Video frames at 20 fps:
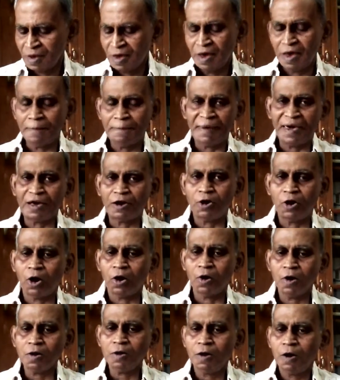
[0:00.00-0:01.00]
a
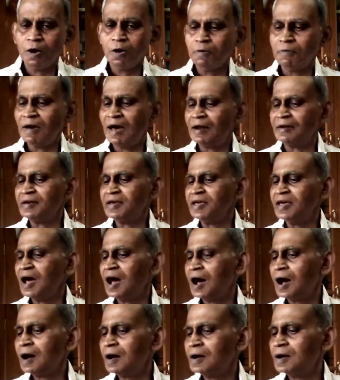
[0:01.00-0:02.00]
Bengal where
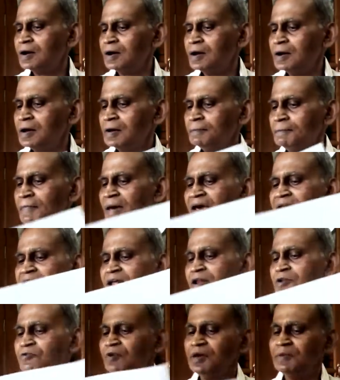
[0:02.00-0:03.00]
young men
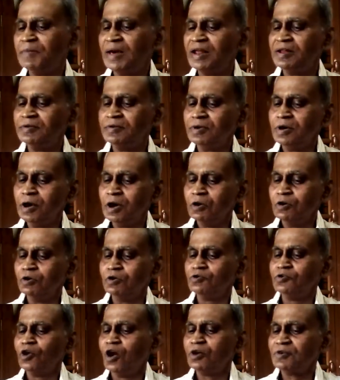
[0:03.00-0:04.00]
and women
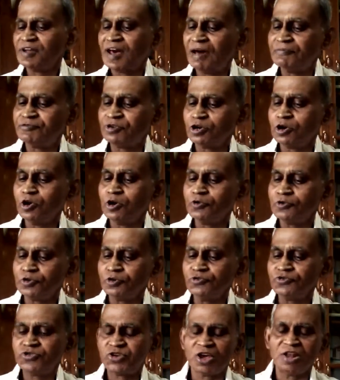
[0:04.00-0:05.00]
would not have to go
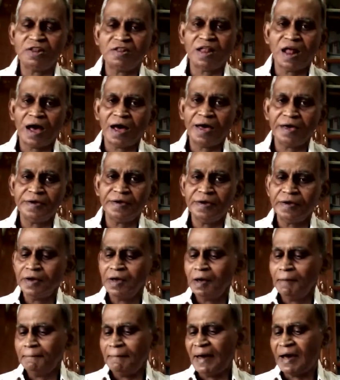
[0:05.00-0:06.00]
to Chennai,
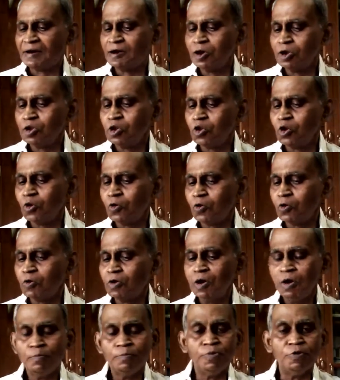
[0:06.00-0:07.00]
Bangalore,
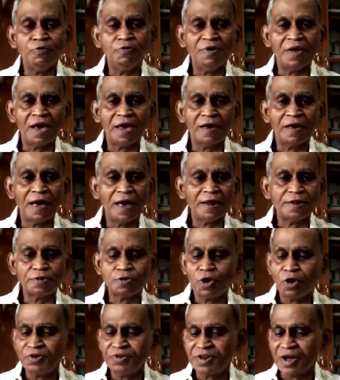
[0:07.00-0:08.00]
Pune and
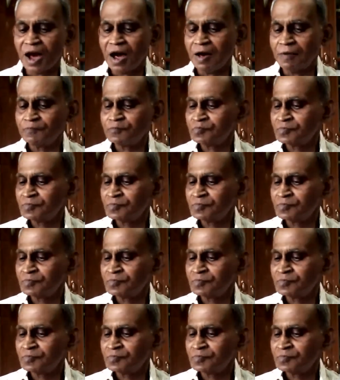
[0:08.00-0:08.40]
Noida